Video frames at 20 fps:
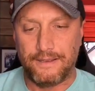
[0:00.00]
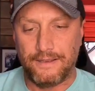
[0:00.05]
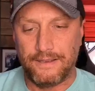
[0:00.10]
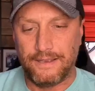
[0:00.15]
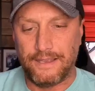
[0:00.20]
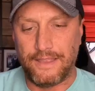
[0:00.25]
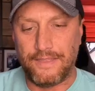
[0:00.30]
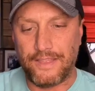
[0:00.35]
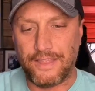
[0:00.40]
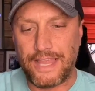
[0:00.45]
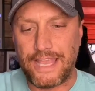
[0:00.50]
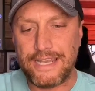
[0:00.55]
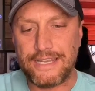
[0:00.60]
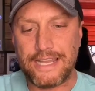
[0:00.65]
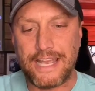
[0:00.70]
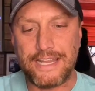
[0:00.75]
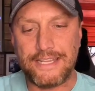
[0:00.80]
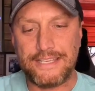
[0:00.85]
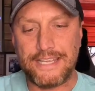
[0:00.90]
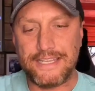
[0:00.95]
In the late
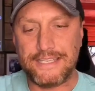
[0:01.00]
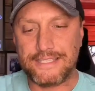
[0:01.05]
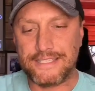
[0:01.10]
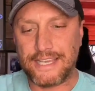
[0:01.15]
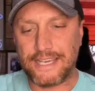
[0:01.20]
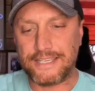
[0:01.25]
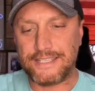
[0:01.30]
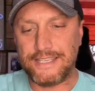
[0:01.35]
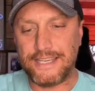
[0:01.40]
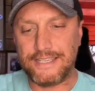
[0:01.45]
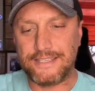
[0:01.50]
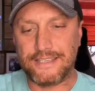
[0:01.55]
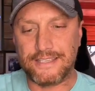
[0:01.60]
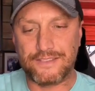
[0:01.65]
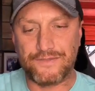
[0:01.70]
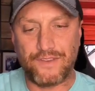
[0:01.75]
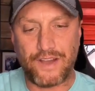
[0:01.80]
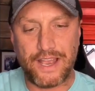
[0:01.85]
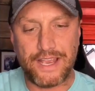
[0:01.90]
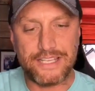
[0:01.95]
1960s, as
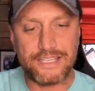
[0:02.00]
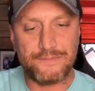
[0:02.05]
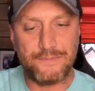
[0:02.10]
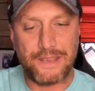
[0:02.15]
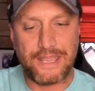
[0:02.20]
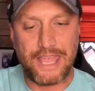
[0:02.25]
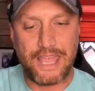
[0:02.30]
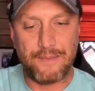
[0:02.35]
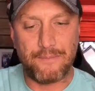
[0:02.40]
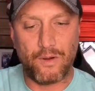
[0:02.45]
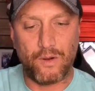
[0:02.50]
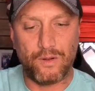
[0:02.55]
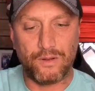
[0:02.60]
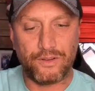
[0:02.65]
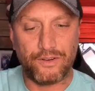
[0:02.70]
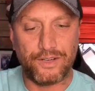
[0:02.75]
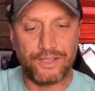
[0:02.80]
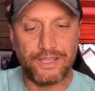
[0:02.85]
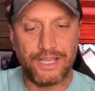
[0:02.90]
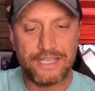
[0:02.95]
Vines became
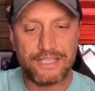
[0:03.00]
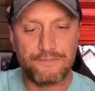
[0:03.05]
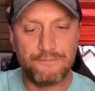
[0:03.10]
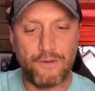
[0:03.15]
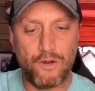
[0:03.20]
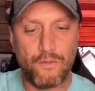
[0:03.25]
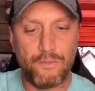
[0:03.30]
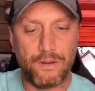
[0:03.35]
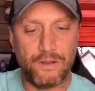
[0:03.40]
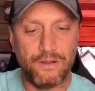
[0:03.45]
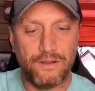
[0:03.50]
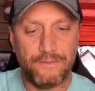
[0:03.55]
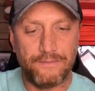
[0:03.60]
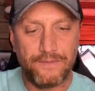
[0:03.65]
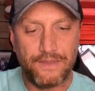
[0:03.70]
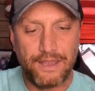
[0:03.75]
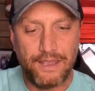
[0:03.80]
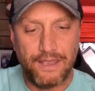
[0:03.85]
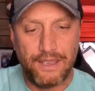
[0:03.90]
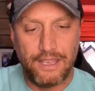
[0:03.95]
older and less mobile,
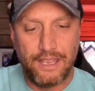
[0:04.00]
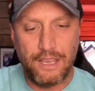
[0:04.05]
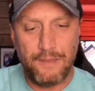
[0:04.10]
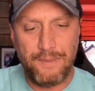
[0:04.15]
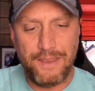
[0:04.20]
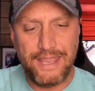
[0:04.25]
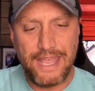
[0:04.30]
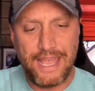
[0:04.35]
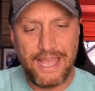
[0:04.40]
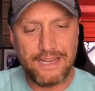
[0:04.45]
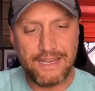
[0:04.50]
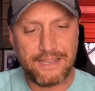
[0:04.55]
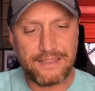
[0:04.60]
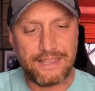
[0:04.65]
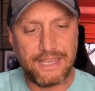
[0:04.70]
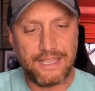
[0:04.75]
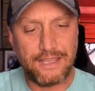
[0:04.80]
He began to think